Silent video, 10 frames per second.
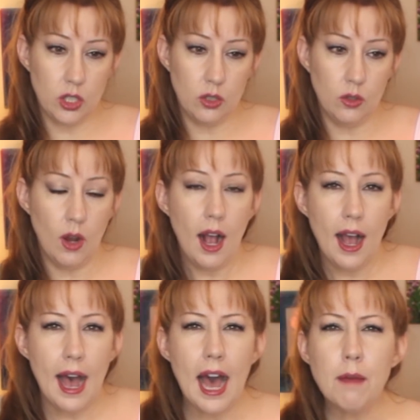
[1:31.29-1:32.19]
to
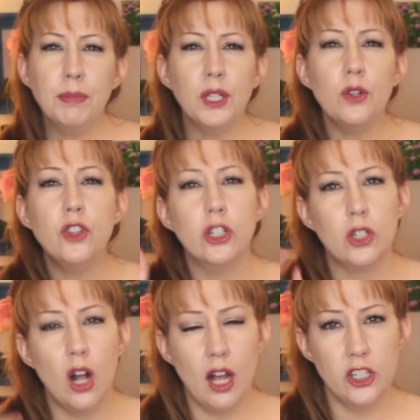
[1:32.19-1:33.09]
upload their
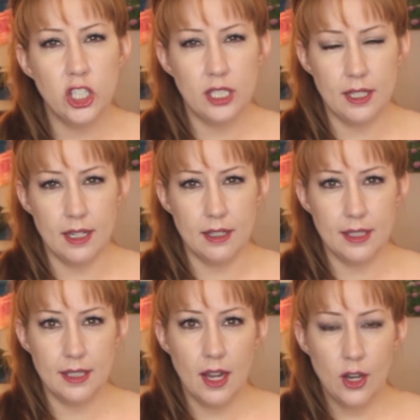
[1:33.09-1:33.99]

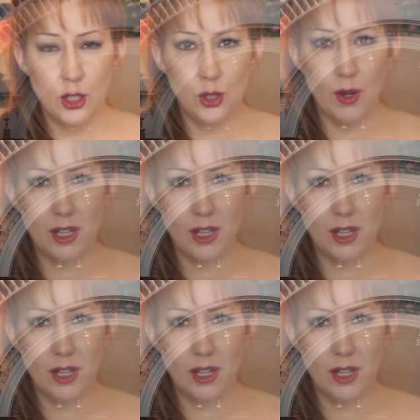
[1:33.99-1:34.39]
consciousness to